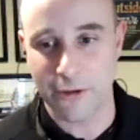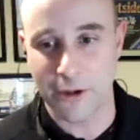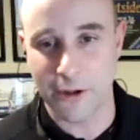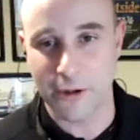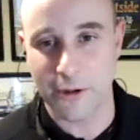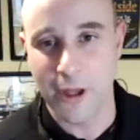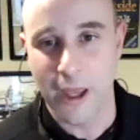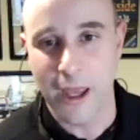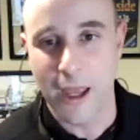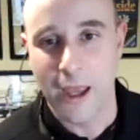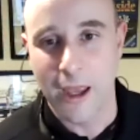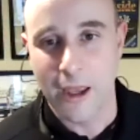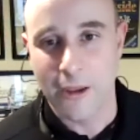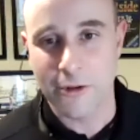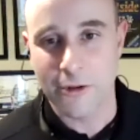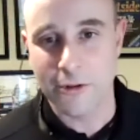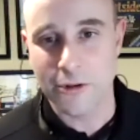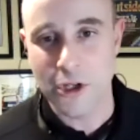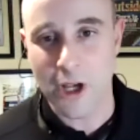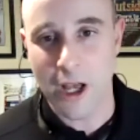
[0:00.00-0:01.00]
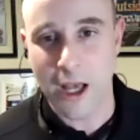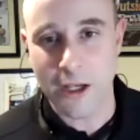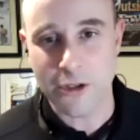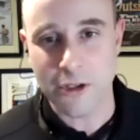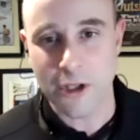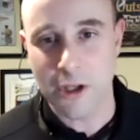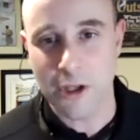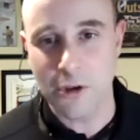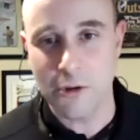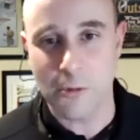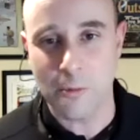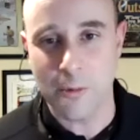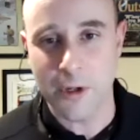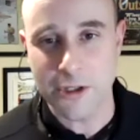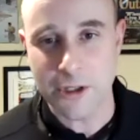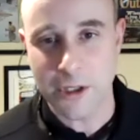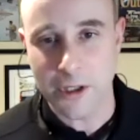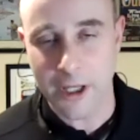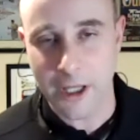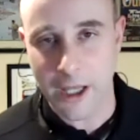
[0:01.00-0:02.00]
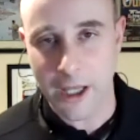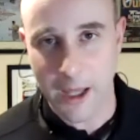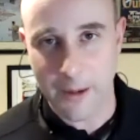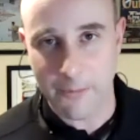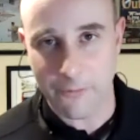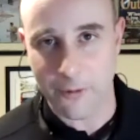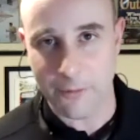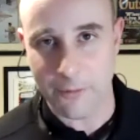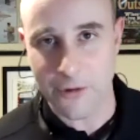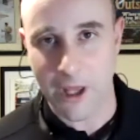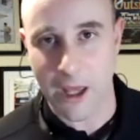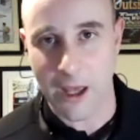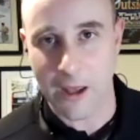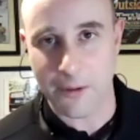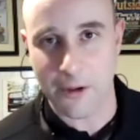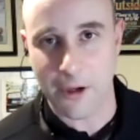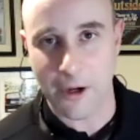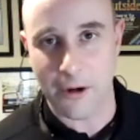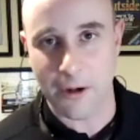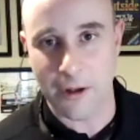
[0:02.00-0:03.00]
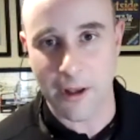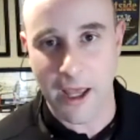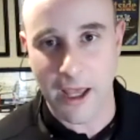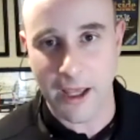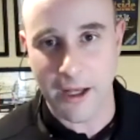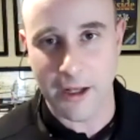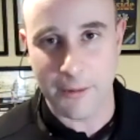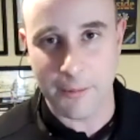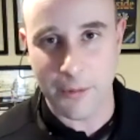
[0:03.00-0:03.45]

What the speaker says: So Josh, you originally came from South Carolina,